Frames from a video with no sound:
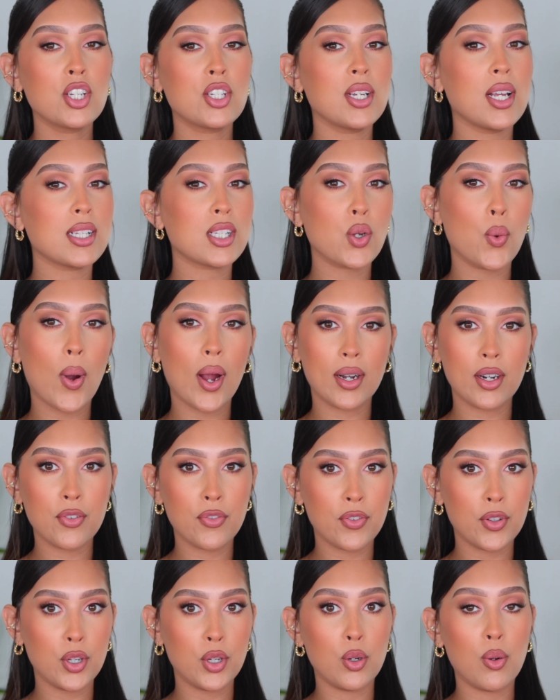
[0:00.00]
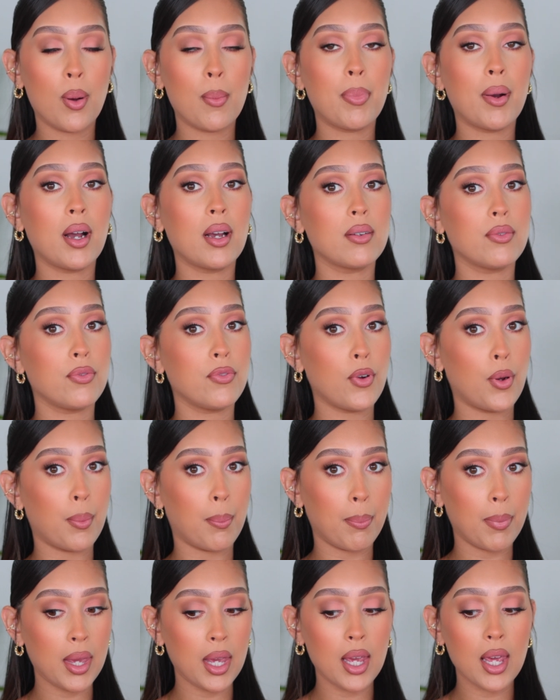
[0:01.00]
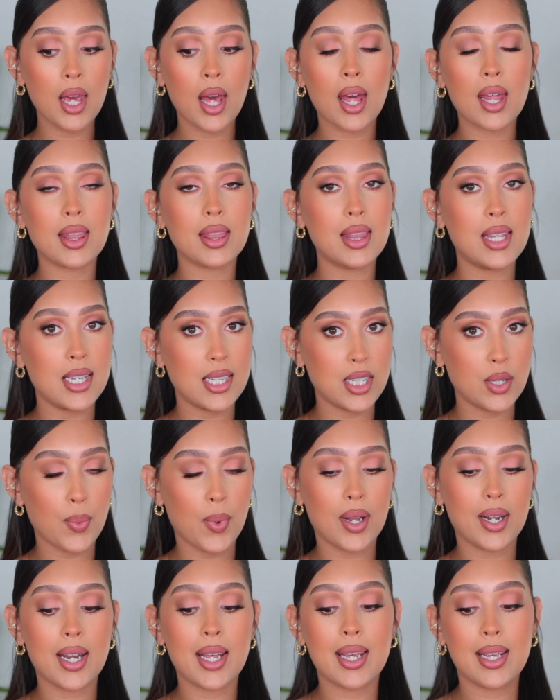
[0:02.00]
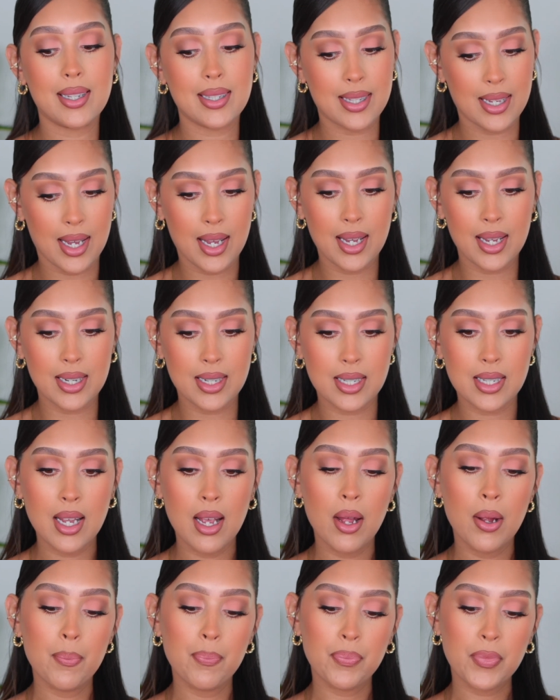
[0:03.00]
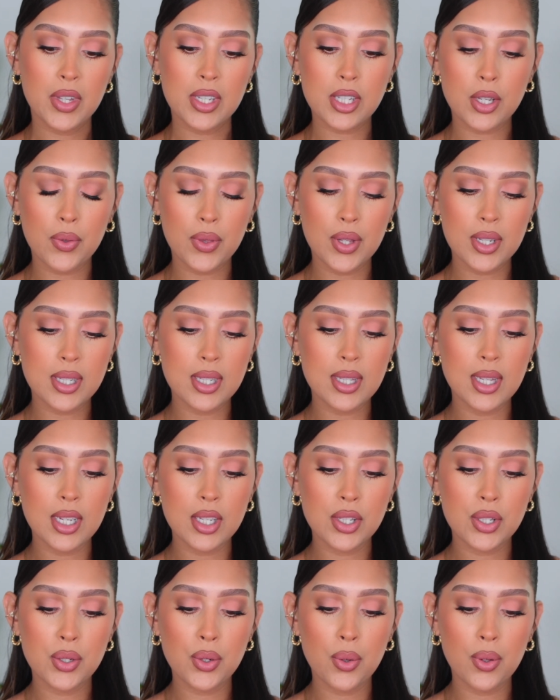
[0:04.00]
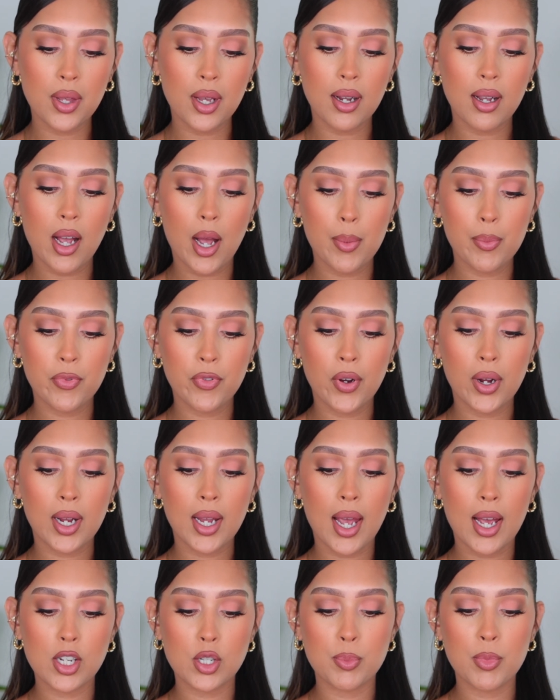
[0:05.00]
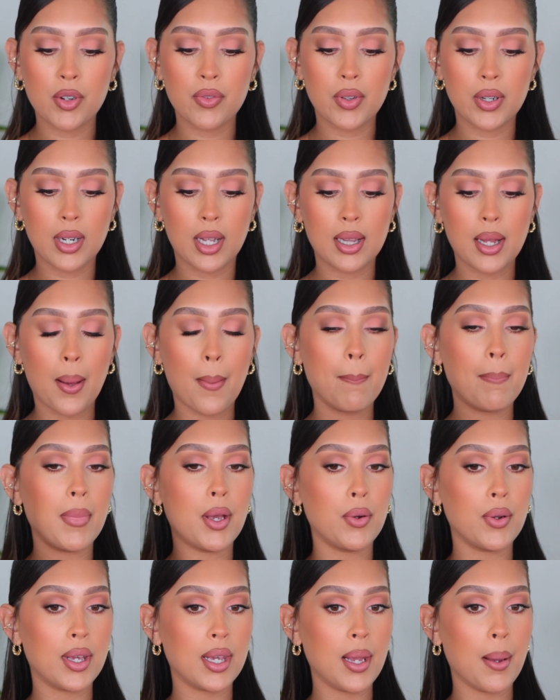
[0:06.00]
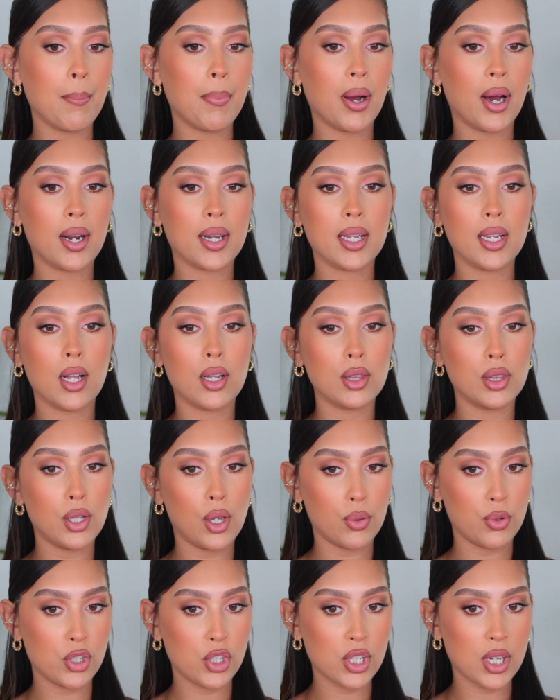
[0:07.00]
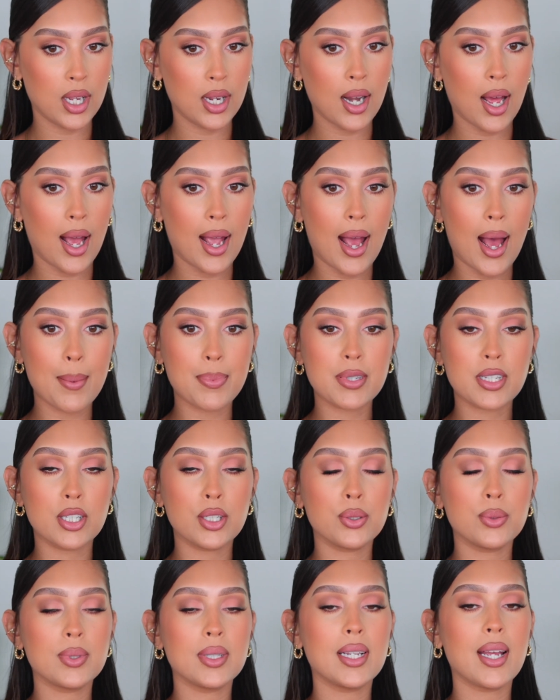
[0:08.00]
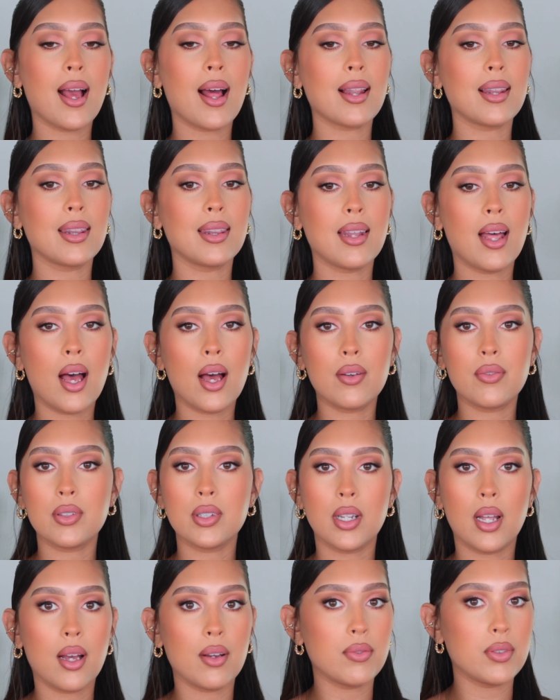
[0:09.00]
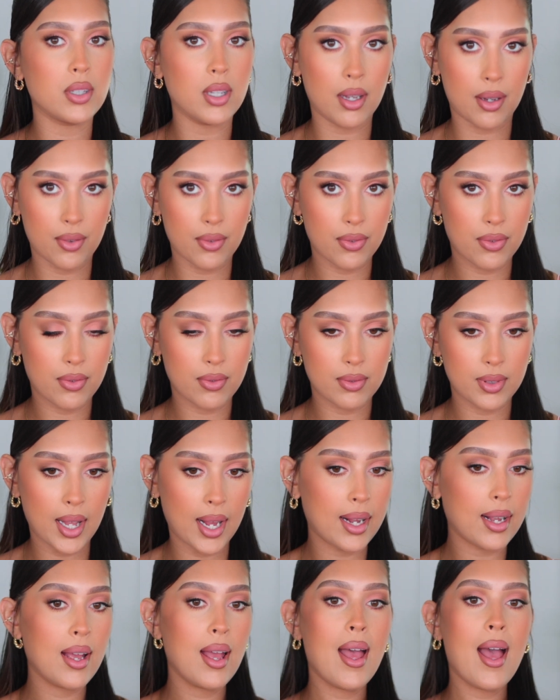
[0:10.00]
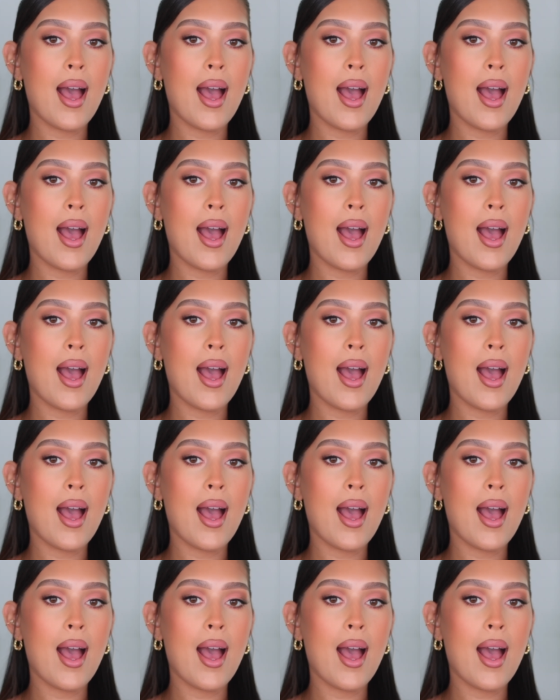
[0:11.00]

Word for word: She has quite a few, but for me, this one is it. So this is the Soothe and Comfort Cashmere Vanilla Milky Body Lotion. I absolutely love, love, love like